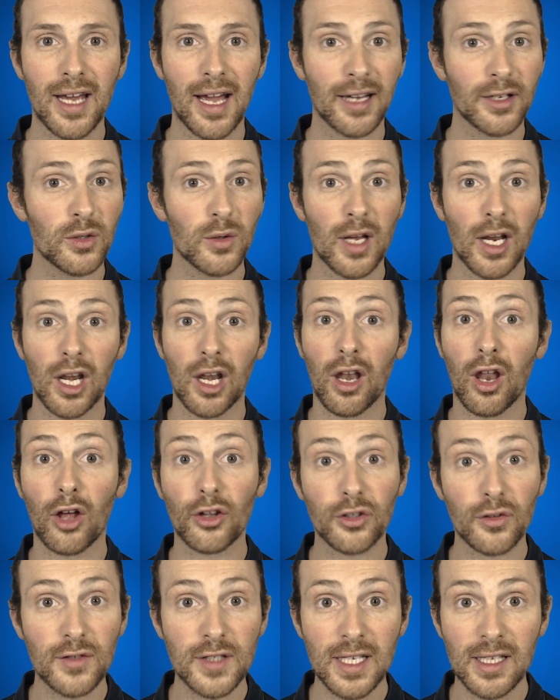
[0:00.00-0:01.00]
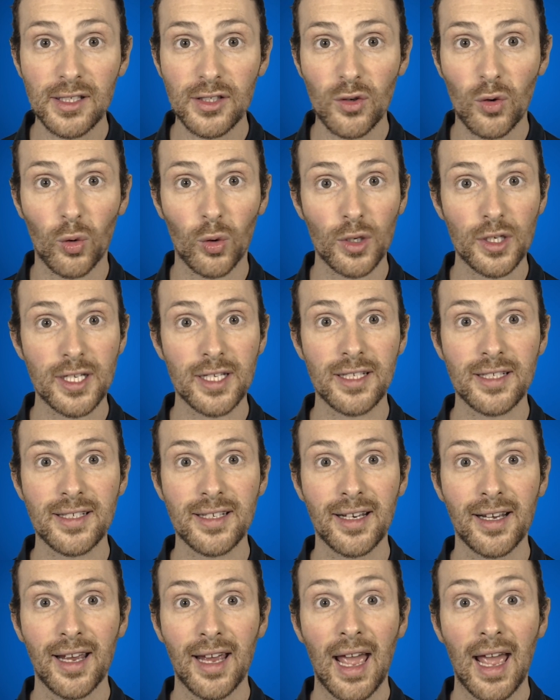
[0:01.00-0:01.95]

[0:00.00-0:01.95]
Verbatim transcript: I took a lot of sales courses.